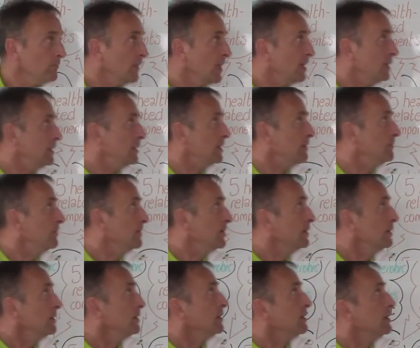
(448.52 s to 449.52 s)

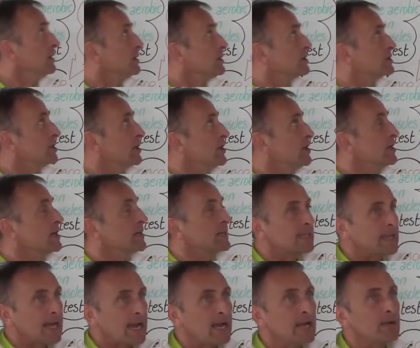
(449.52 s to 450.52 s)
Turner
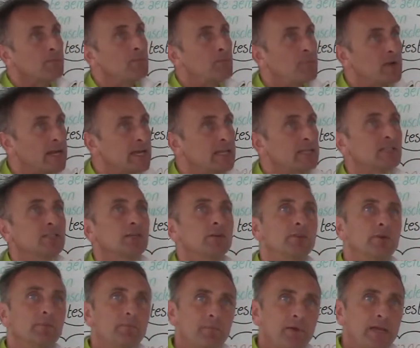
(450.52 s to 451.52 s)
can be, so
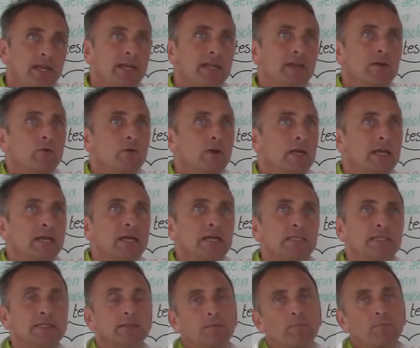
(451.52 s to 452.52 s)
the B
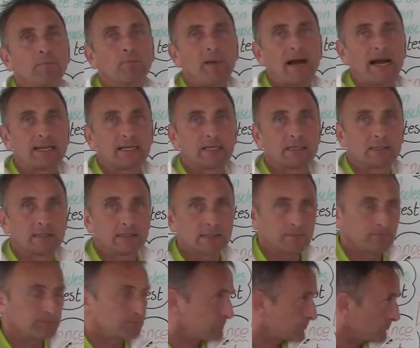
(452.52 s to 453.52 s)
is
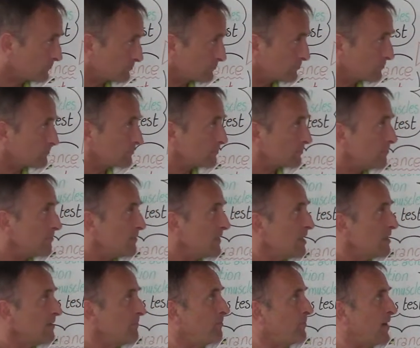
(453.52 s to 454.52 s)
balance.
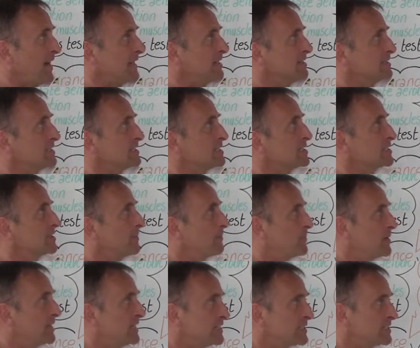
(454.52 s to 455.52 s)
Balance is
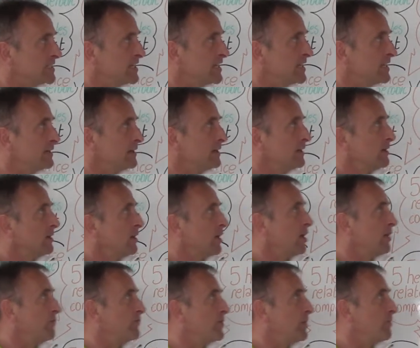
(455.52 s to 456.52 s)
stability
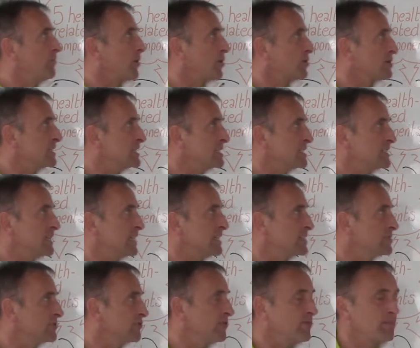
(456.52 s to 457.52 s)
of the body's
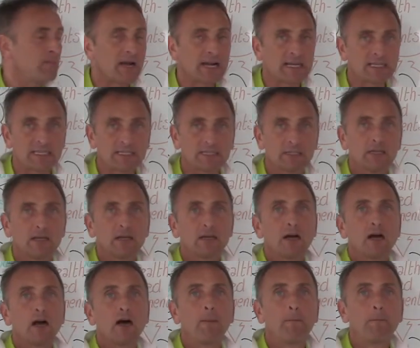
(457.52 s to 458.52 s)
centre of mass
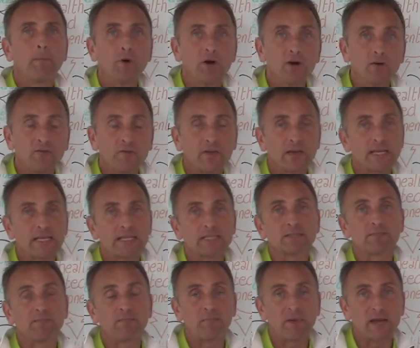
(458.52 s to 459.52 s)
above its
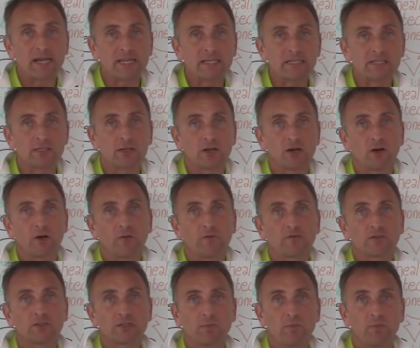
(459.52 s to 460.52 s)
base of
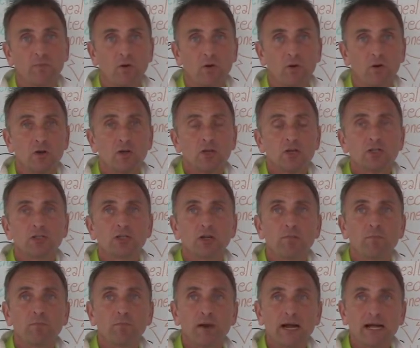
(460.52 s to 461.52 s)
support. So
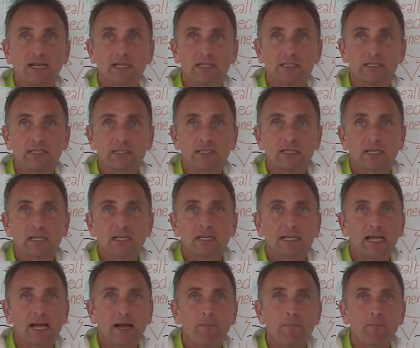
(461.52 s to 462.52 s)
balance
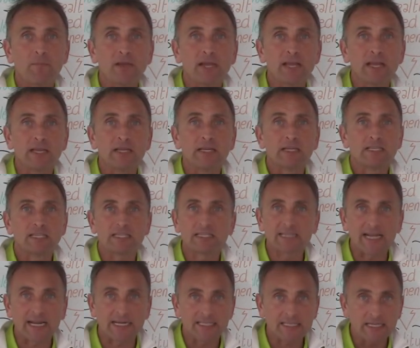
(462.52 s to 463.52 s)
can be
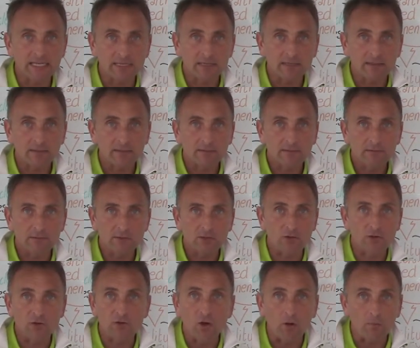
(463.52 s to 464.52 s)
static, so
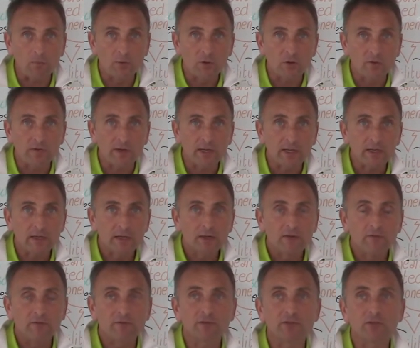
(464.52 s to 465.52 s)
not moving.
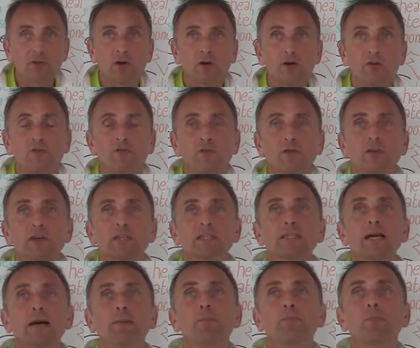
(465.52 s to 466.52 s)
So for
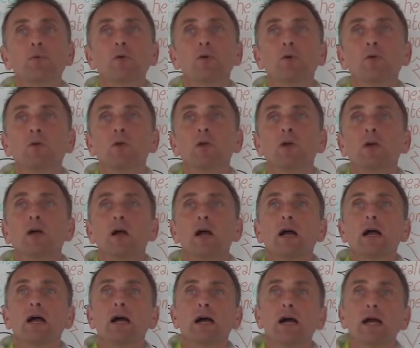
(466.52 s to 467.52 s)
example,
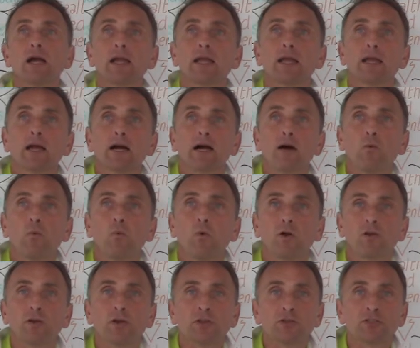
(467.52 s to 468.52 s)
a
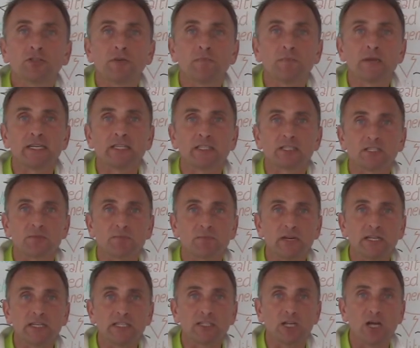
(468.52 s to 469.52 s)
100-metre
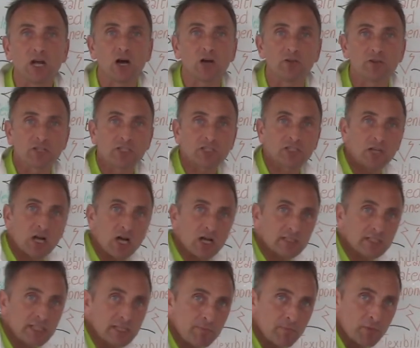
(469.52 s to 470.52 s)
sprinter on the
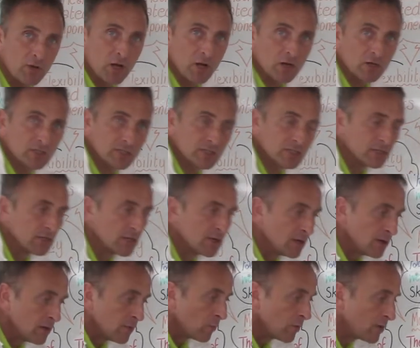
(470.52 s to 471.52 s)
starting blocks
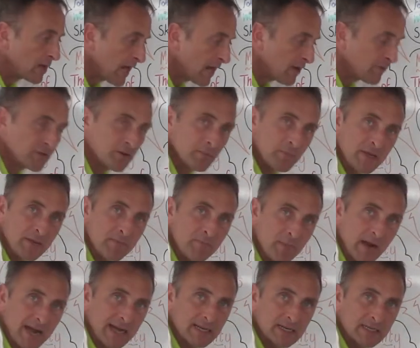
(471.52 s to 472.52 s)
would have to be
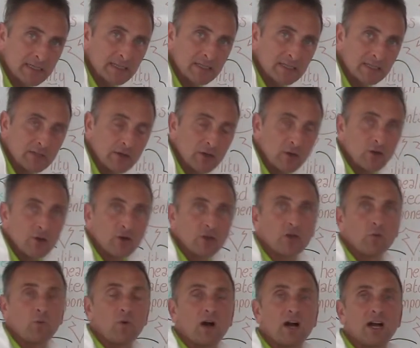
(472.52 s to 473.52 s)
balanced,
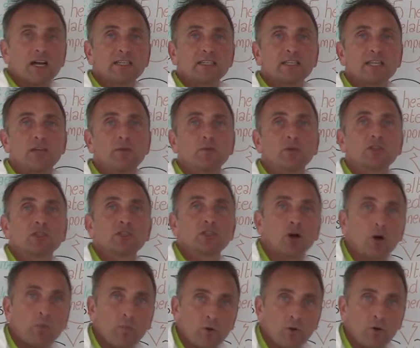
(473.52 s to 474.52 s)
otherwise he would
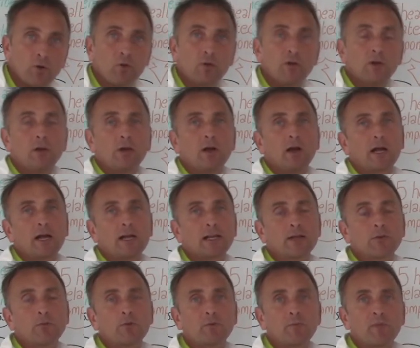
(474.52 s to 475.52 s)
topple and
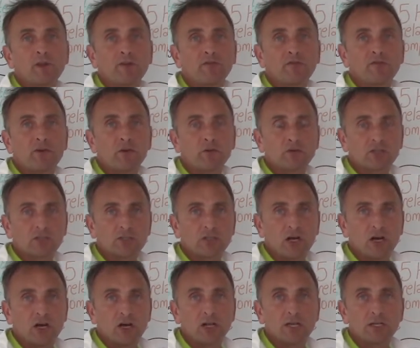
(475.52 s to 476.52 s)
it would be a false
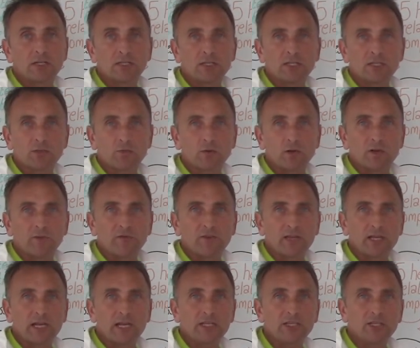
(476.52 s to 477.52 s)
start and
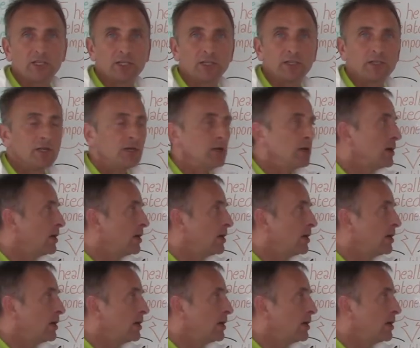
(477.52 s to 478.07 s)
disqualification.